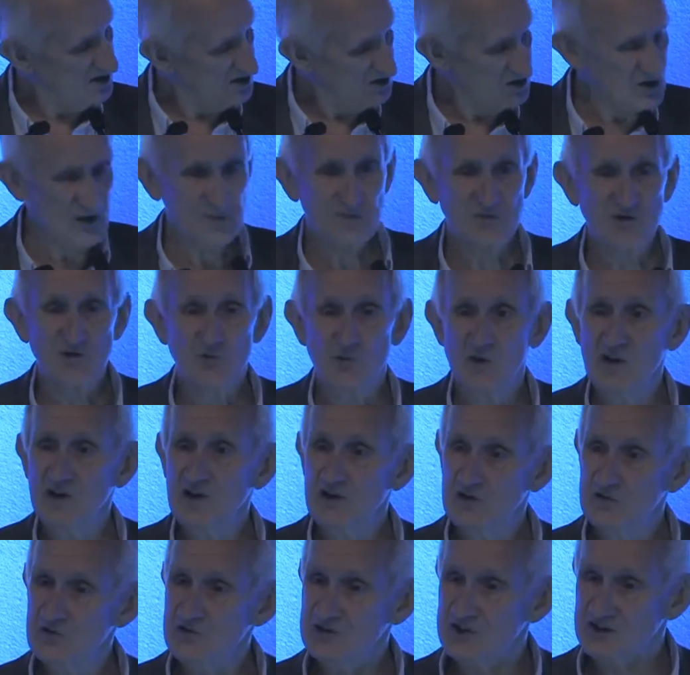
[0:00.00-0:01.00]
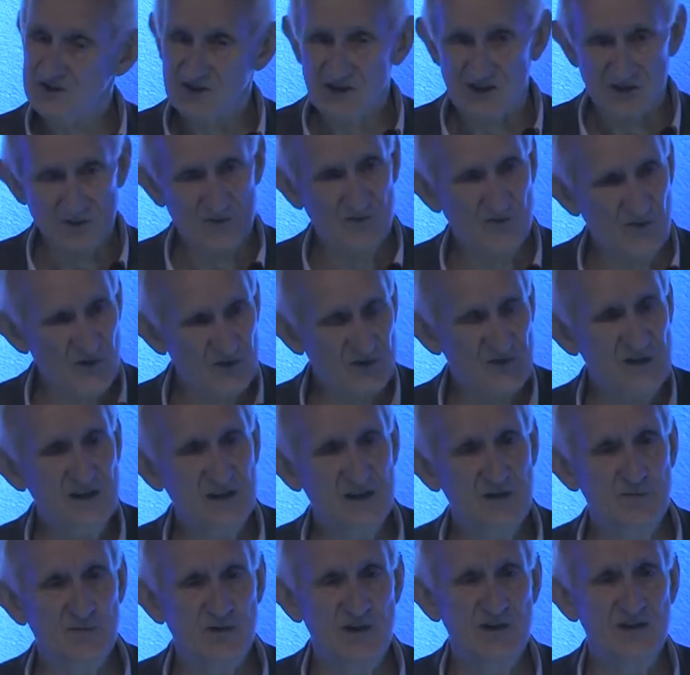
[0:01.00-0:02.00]
chips away using some
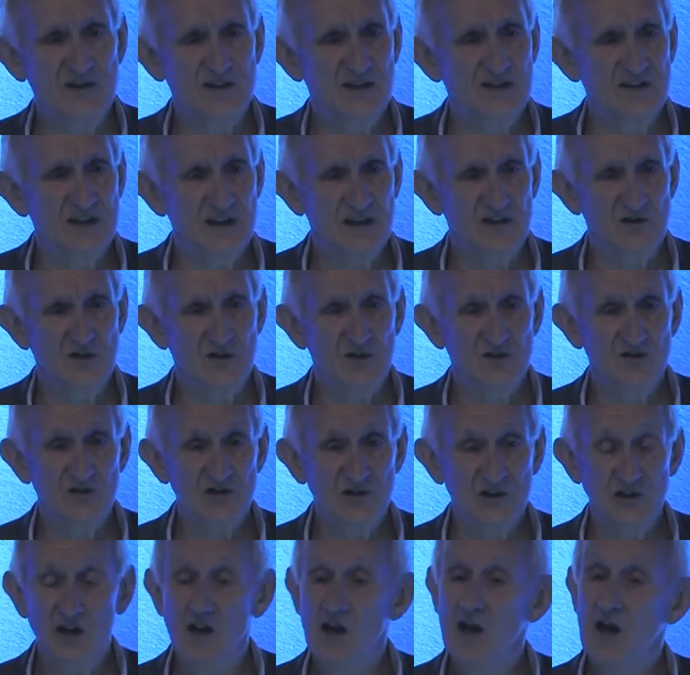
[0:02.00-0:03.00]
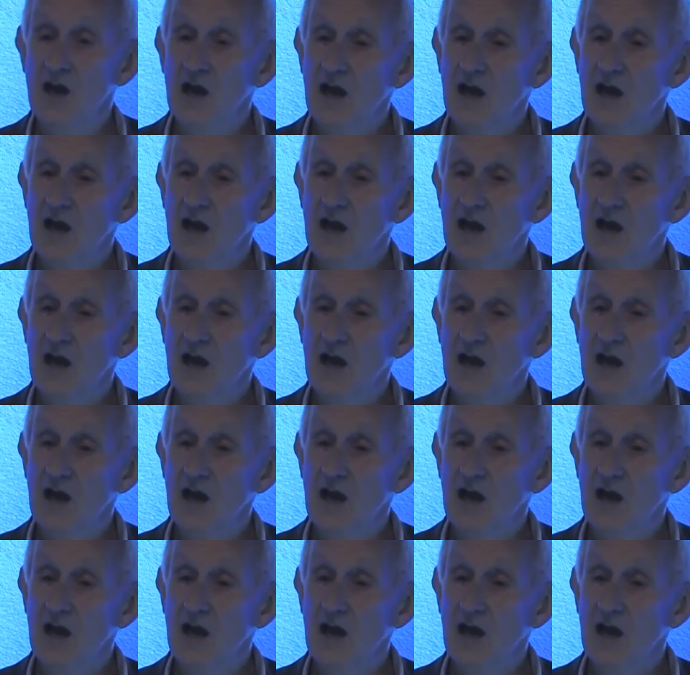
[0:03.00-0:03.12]
3D printing technology,